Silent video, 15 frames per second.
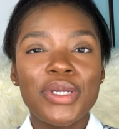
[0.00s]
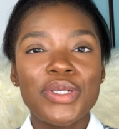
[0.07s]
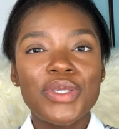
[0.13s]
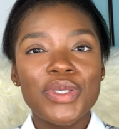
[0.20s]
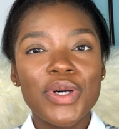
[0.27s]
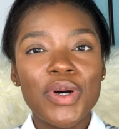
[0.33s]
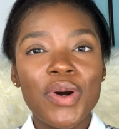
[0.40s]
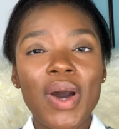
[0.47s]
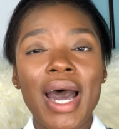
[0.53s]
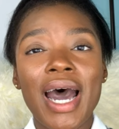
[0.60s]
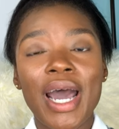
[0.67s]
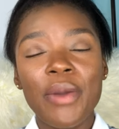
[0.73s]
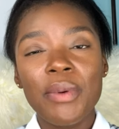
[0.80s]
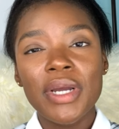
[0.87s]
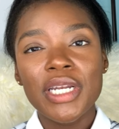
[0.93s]
So
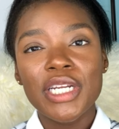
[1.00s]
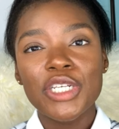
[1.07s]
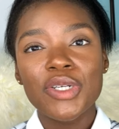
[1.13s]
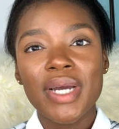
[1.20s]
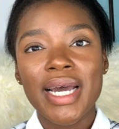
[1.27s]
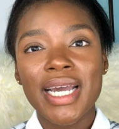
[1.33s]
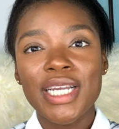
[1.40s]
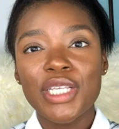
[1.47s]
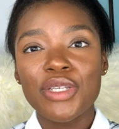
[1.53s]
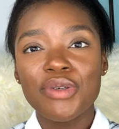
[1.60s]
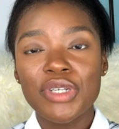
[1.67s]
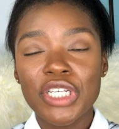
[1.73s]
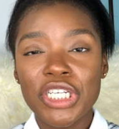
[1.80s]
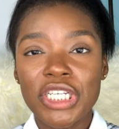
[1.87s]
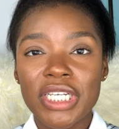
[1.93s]
I want to try
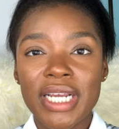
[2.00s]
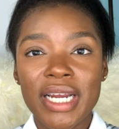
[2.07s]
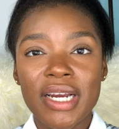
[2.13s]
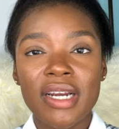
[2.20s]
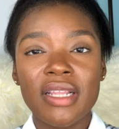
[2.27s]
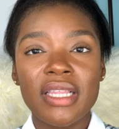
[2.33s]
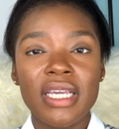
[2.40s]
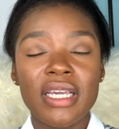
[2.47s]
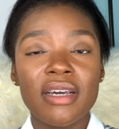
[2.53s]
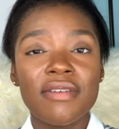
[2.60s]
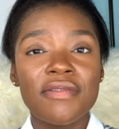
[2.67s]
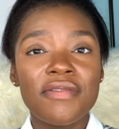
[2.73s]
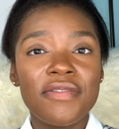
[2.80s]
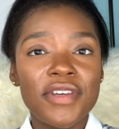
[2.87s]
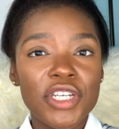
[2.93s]
to share the
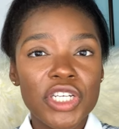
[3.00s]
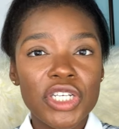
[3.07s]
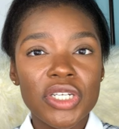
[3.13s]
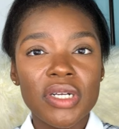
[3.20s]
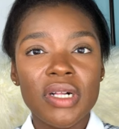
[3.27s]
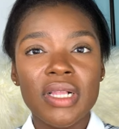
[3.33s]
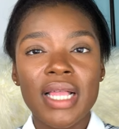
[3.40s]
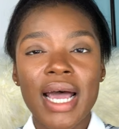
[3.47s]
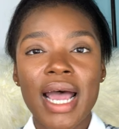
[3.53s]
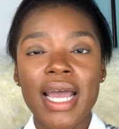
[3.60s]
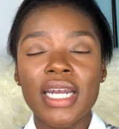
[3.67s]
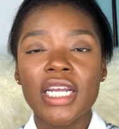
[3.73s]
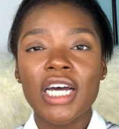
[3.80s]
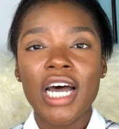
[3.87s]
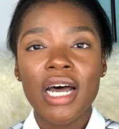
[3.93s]
official
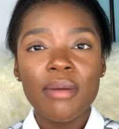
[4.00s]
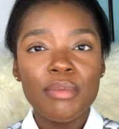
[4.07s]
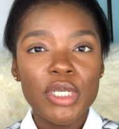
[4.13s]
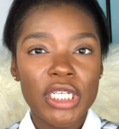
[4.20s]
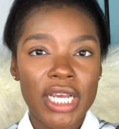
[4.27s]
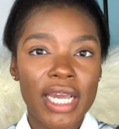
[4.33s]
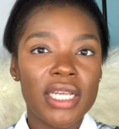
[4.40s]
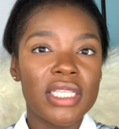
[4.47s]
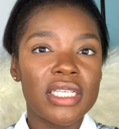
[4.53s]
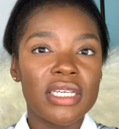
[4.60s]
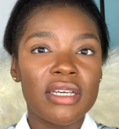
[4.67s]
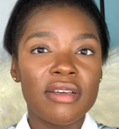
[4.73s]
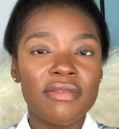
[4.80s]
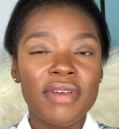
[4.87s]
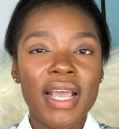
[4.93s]
and
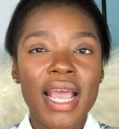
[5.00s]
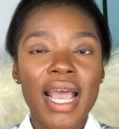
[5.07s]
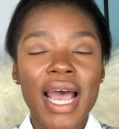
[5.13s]
objective